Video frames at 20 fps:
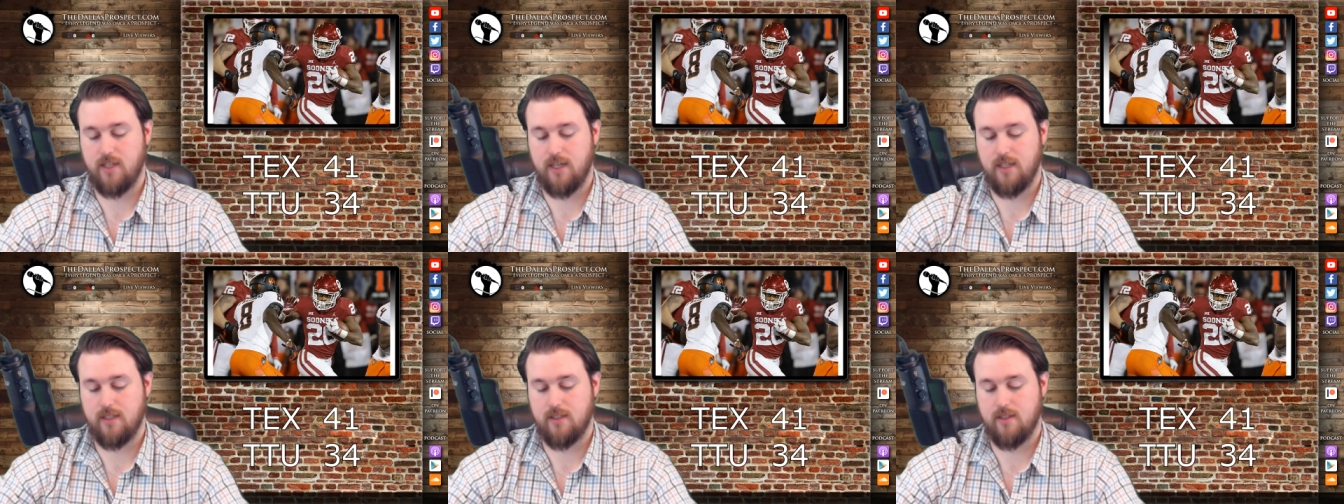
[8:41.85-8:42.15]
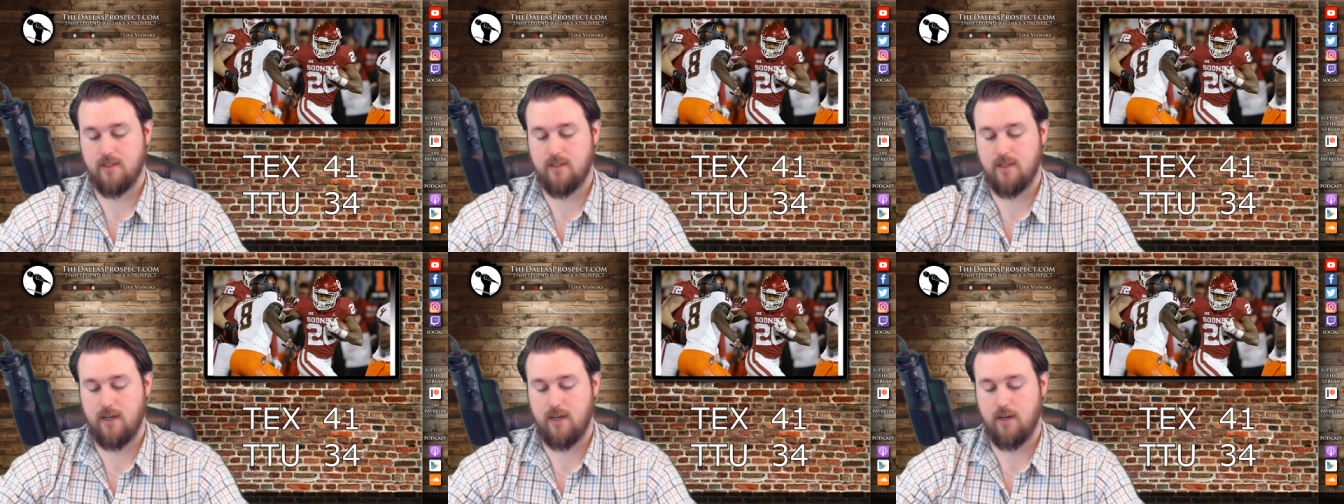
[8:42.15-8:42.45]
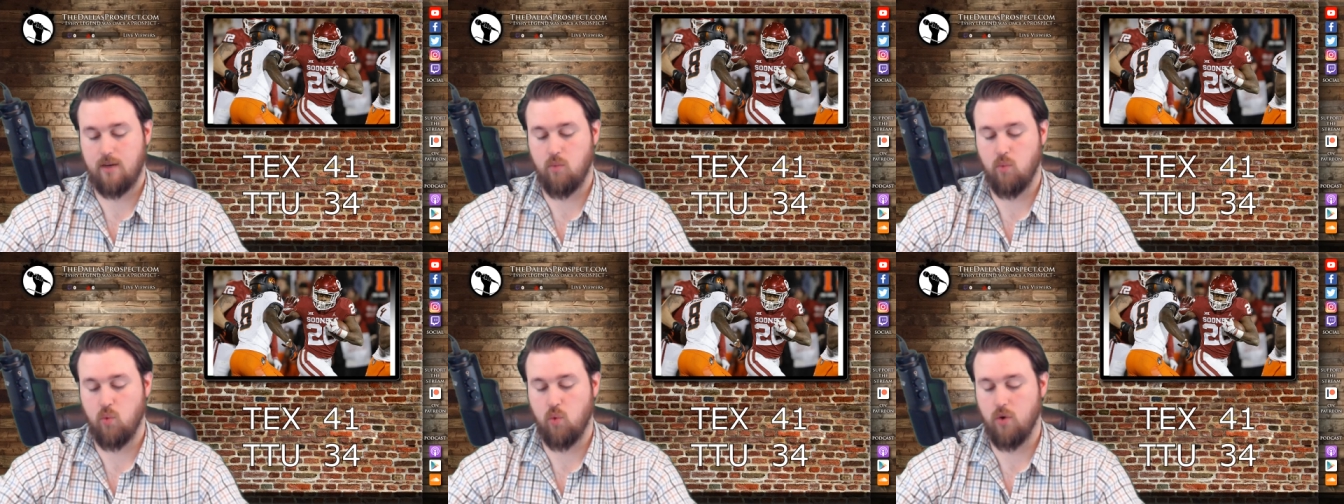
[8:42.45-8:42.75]
Texas
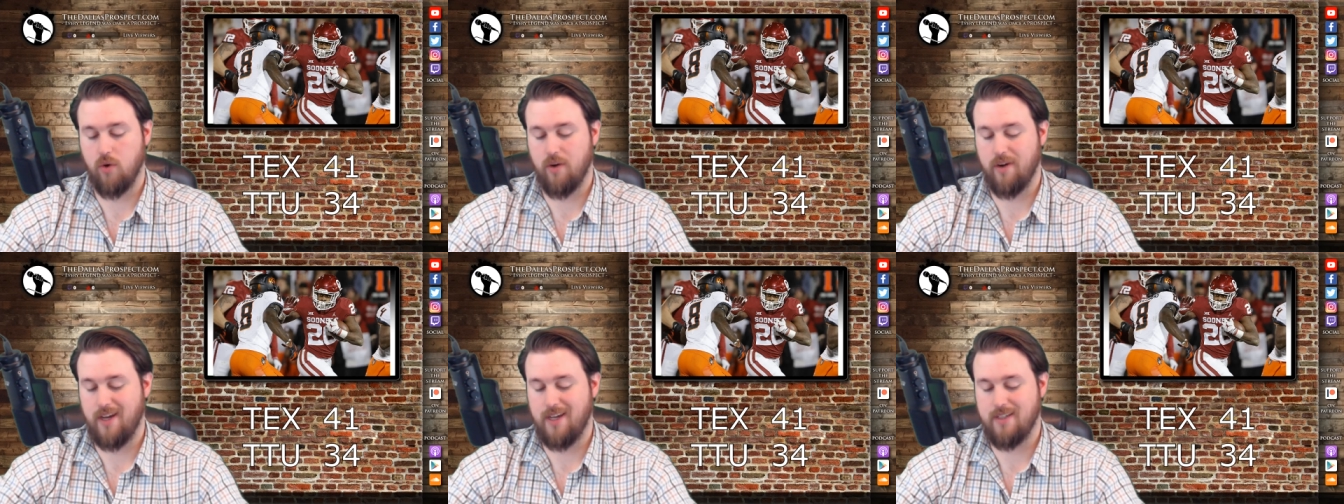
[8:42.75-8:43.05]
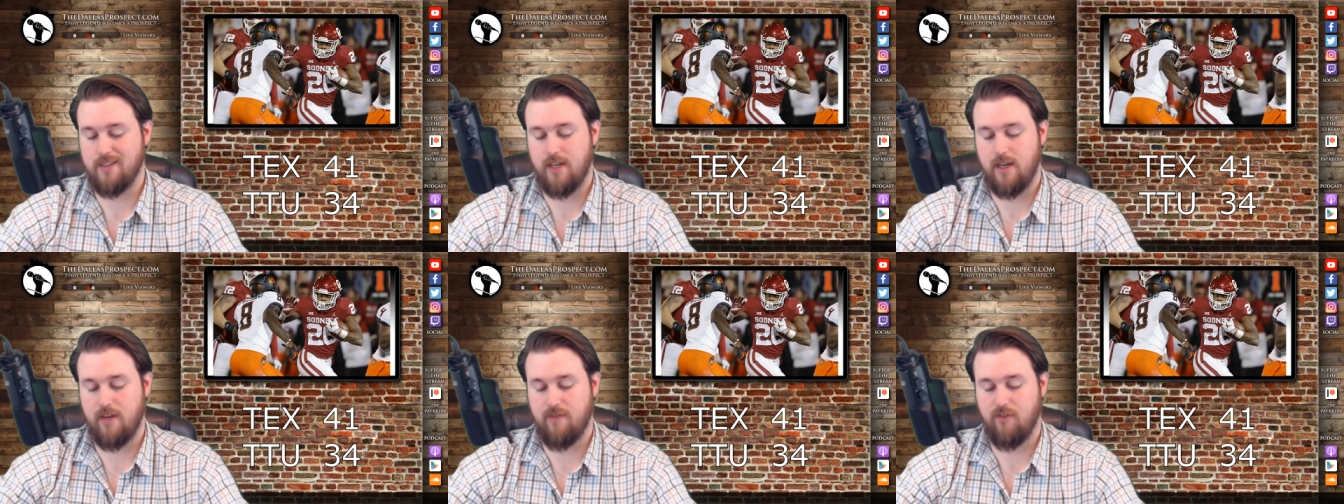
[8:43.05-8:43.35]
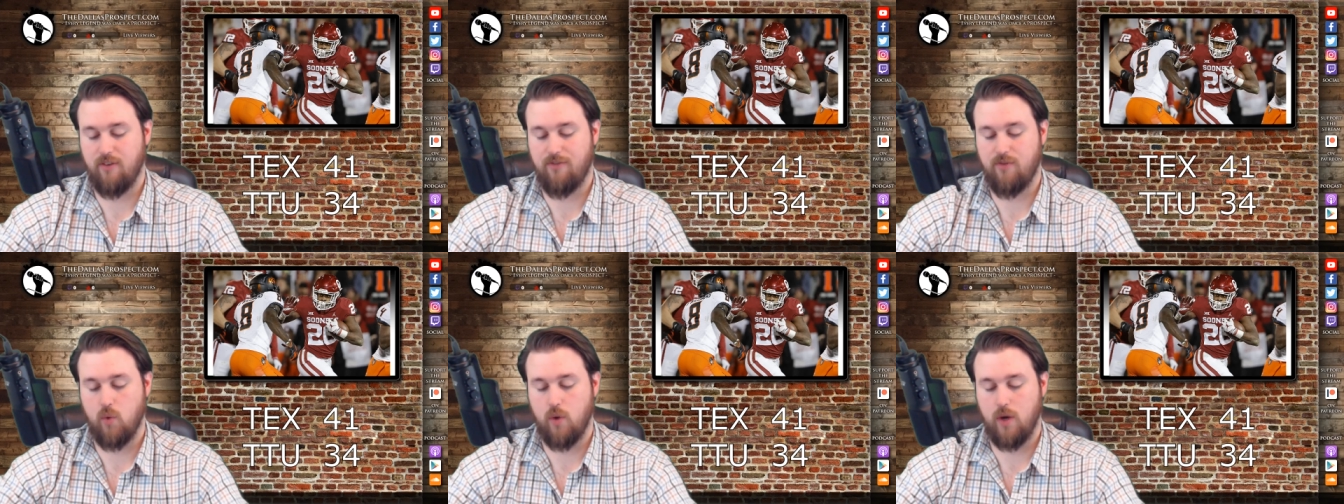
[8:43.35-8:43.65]
Tech. Ward had 10
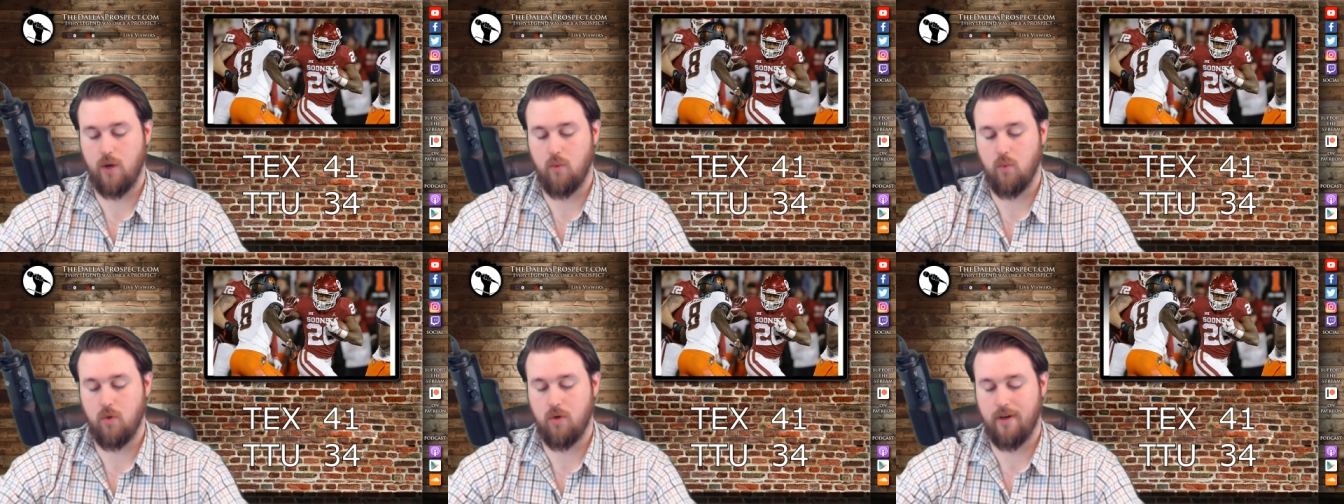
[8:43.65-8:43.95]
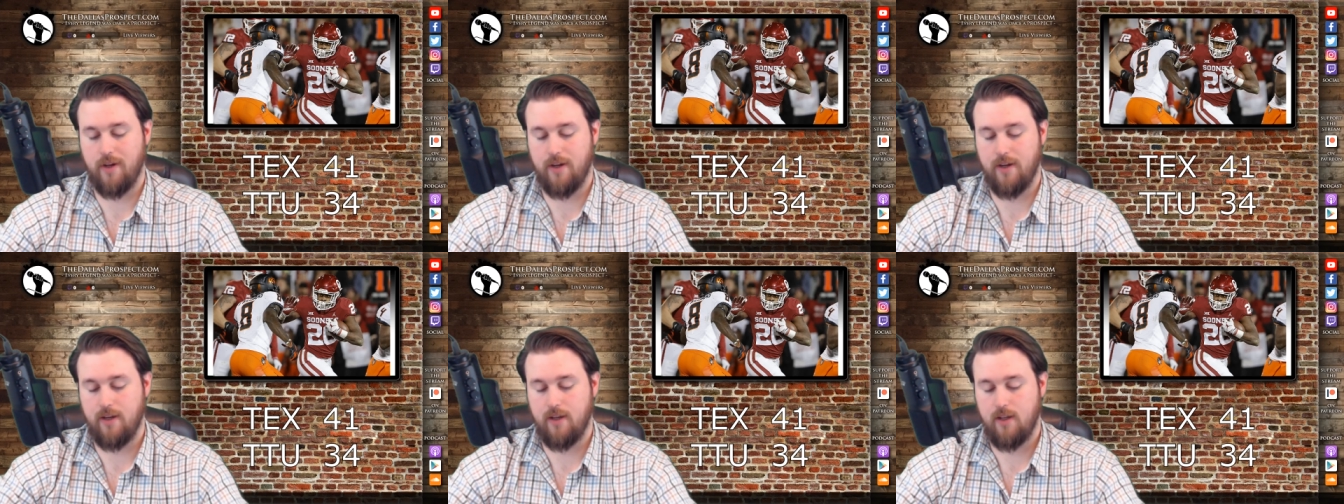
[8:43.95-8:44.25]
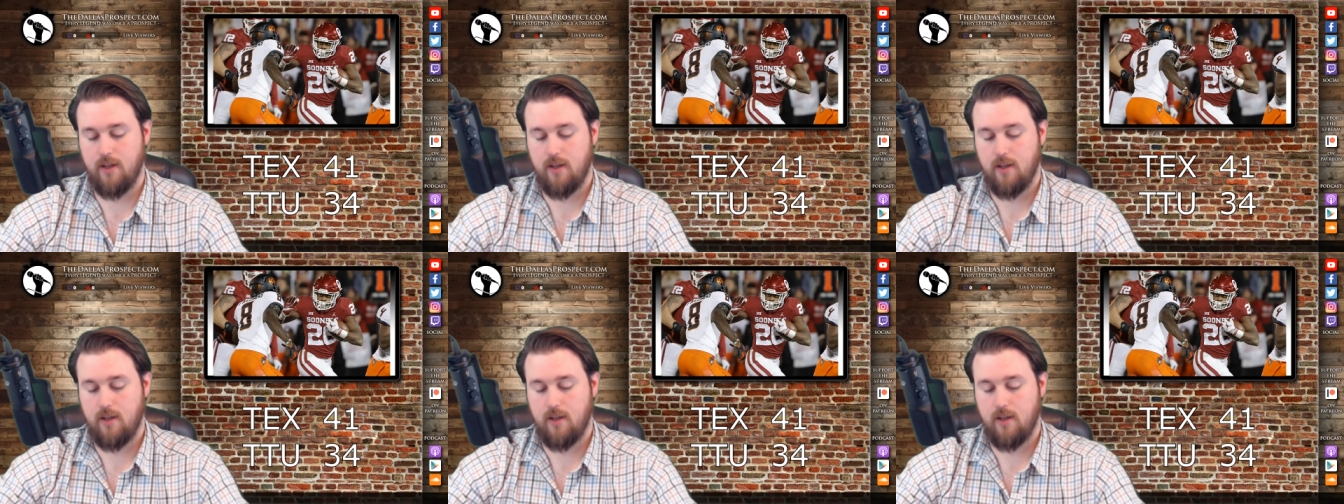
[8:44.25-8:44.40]
for 41.